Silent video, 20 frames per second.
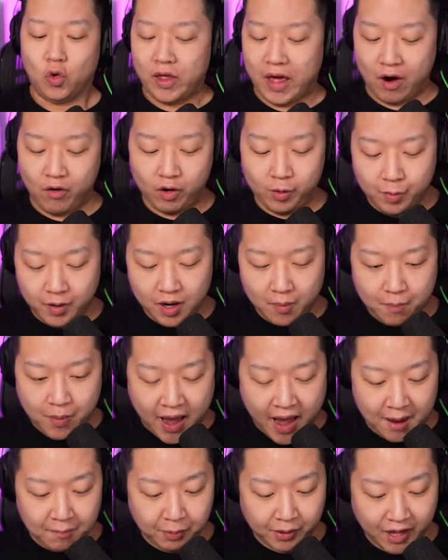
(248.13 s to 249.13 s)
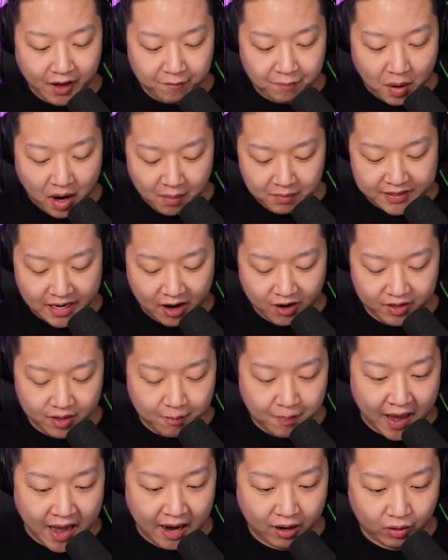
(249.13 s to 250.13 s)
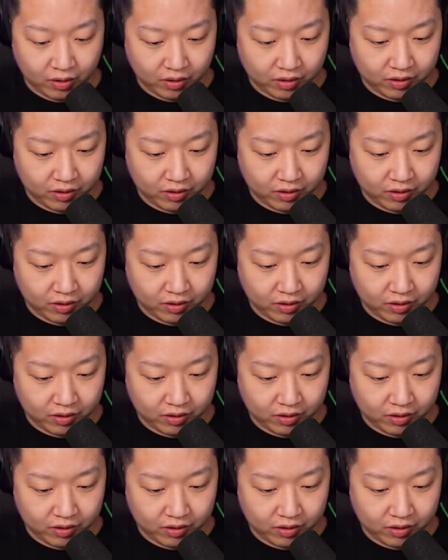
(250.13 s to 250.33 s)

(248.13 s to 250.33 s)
That would have been a bad play if bomb tower in the back